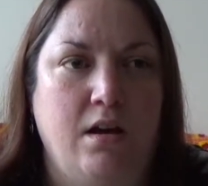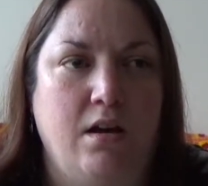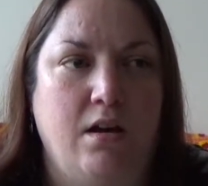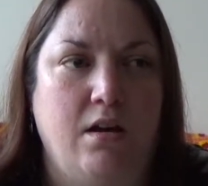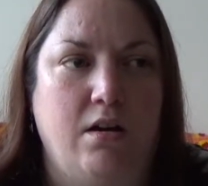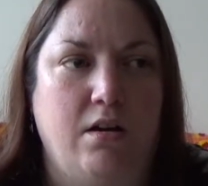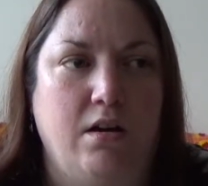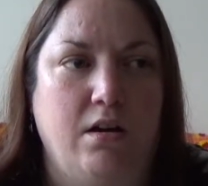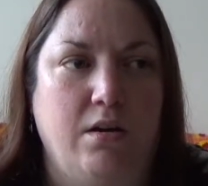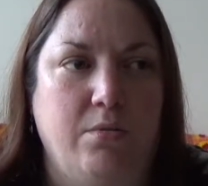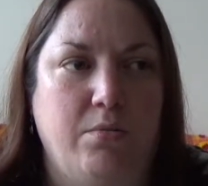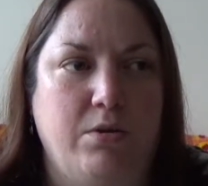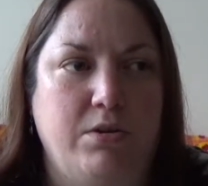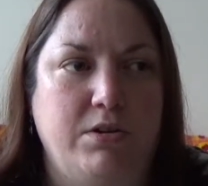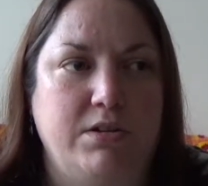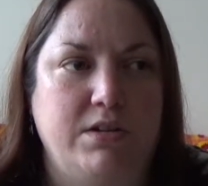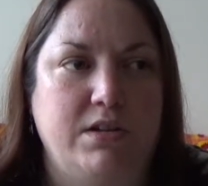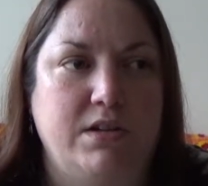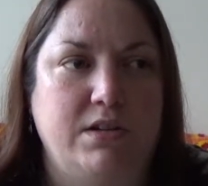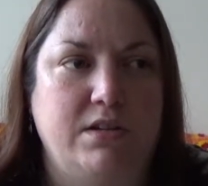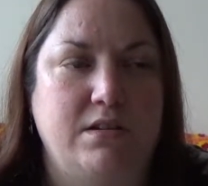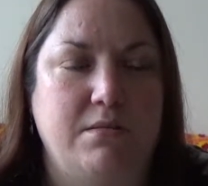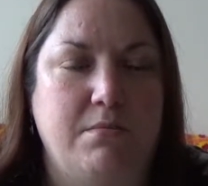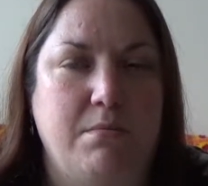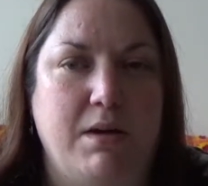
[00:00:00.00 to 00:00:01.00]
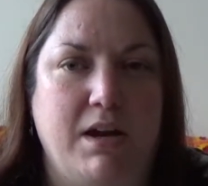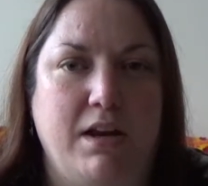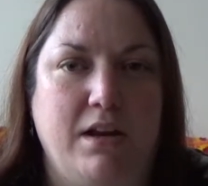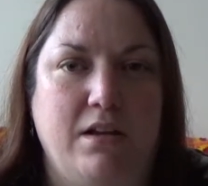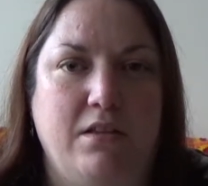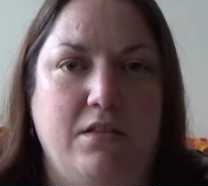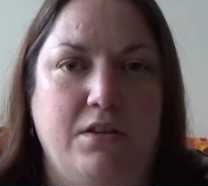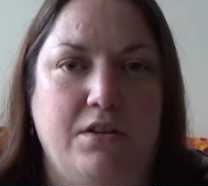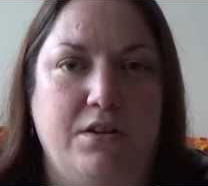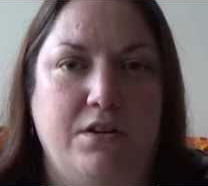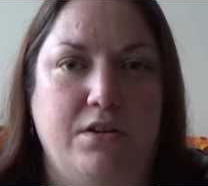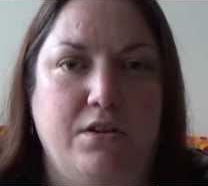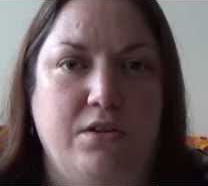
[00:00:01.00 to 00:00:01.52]
I wanted to make
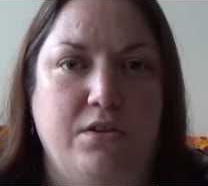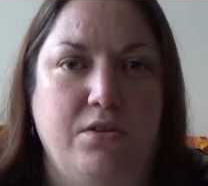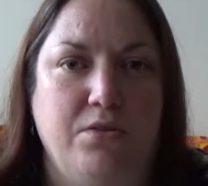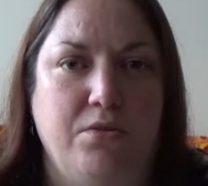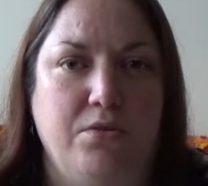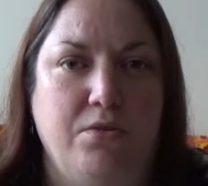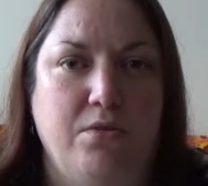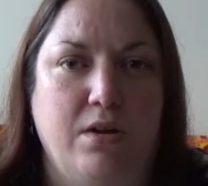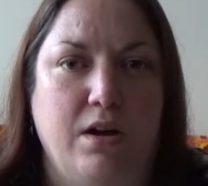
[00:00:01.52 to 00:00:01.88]
the new